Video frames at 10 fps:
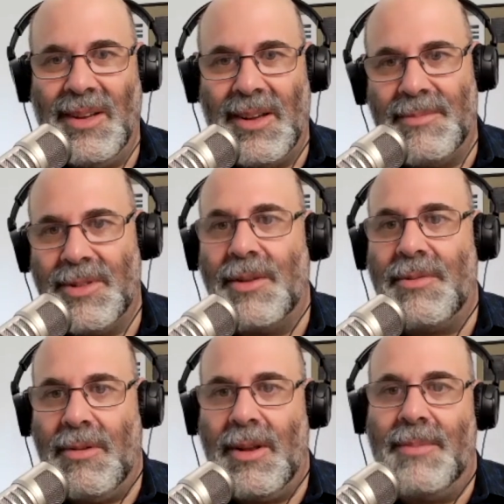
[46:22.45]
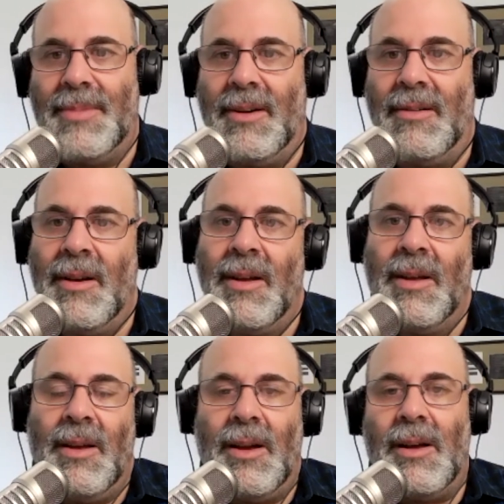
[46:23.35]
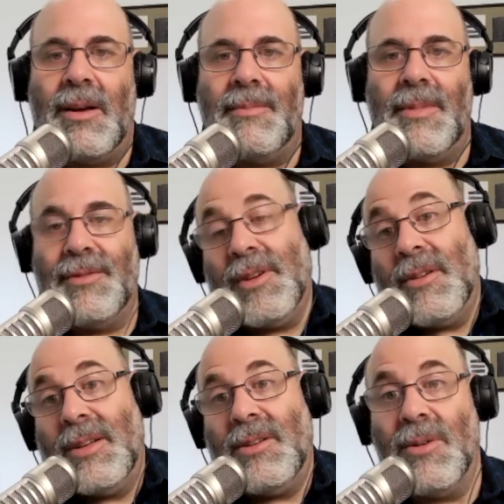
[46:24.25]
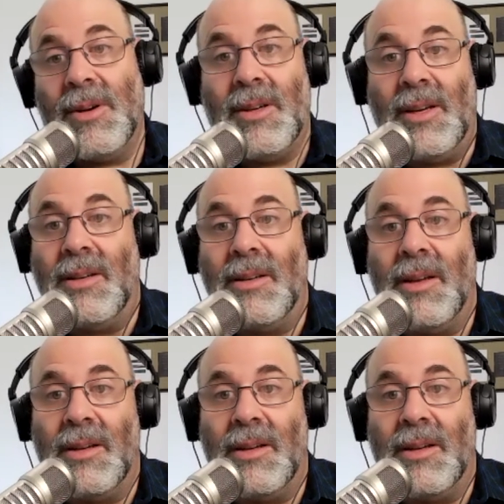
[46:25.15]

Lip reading: So I'll throw that up there. If you're in New York, you can,